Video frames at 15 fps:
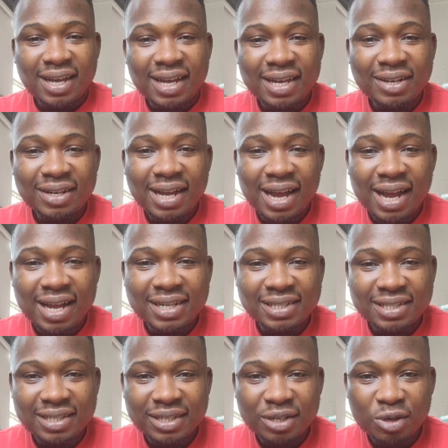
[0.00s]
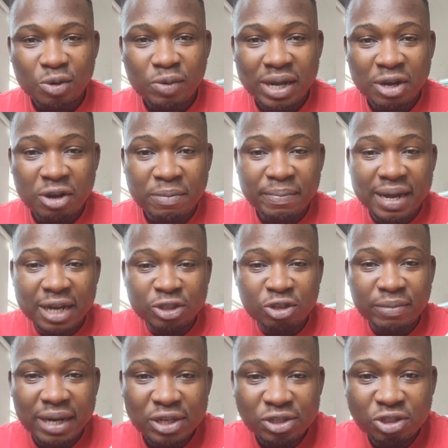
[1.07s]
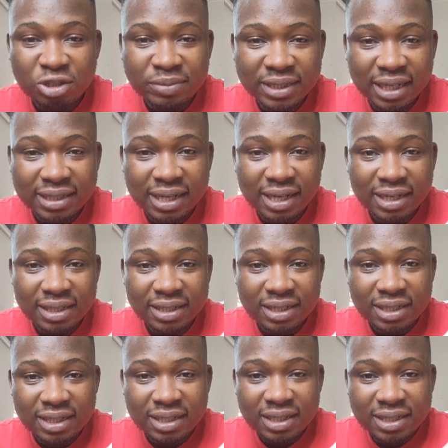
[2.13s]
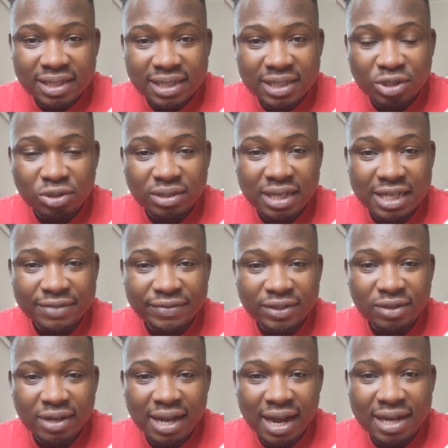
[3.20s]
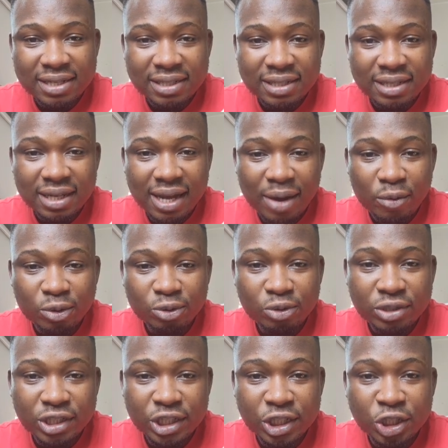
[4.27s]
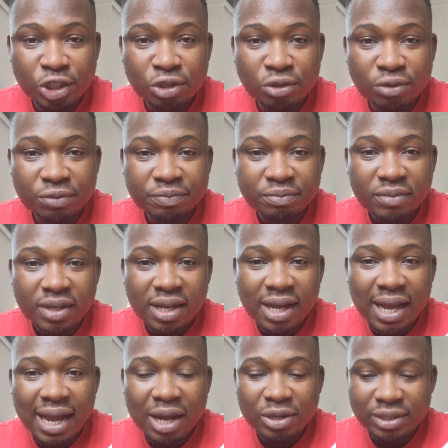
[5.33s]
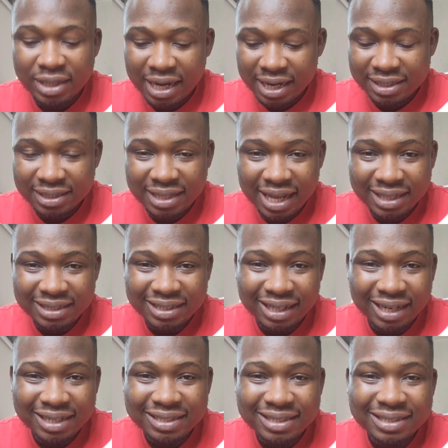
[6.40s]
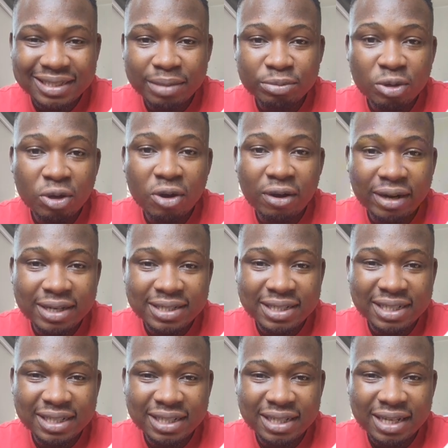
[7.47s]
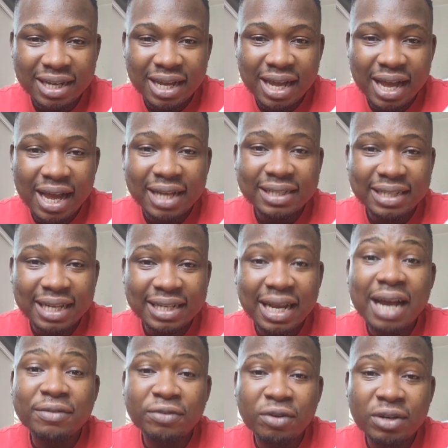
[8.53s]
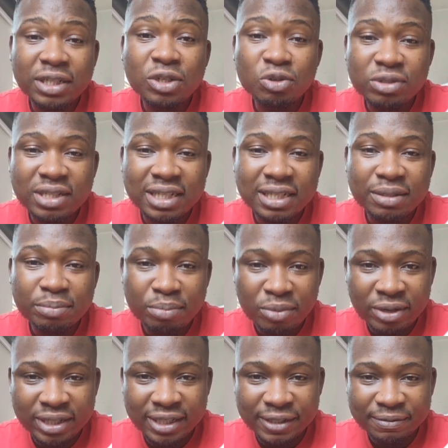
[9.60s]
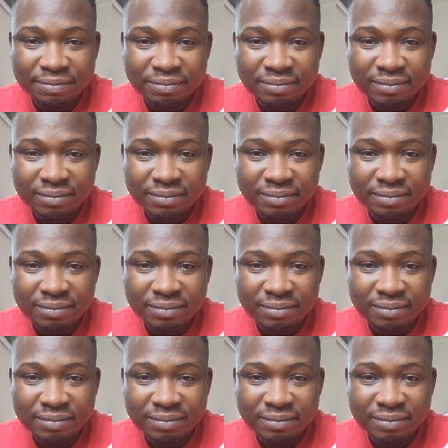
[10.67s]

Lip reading: Hello guys, welcome back to my YouTube channel. In today's video guys, I want to teach you how you can start trading cryptocurrency and then avoid losing money.